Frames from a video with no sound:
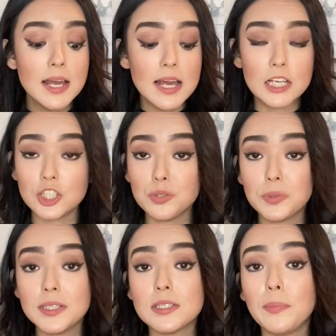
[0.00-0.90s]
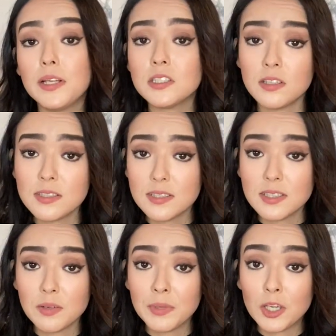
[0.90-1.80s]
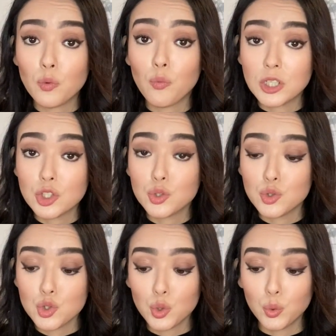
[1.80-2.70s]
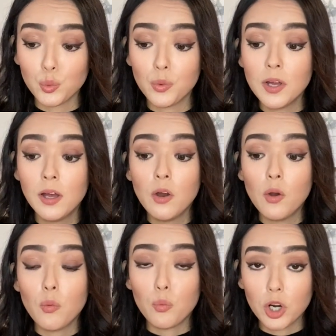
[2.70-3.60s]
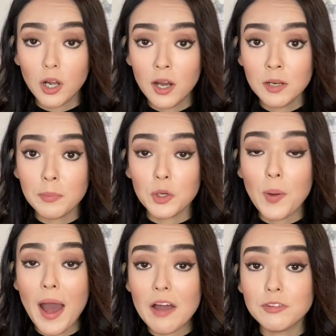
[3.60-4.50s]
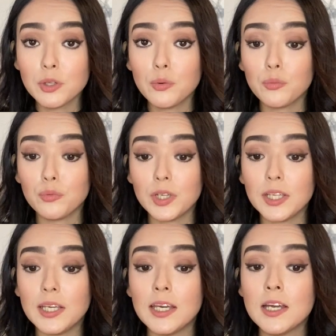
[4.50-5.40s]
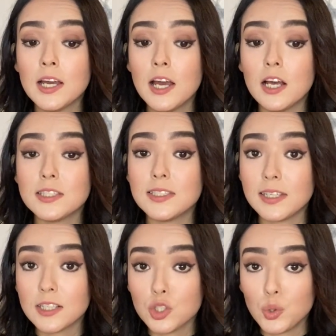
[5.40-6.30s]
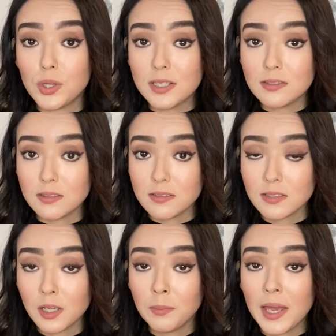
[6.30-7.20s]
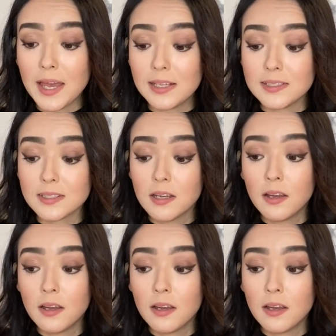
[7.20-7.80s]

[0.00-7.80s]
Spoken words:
It just really depends on the system that you want to work on, but you have to really stick to this system, and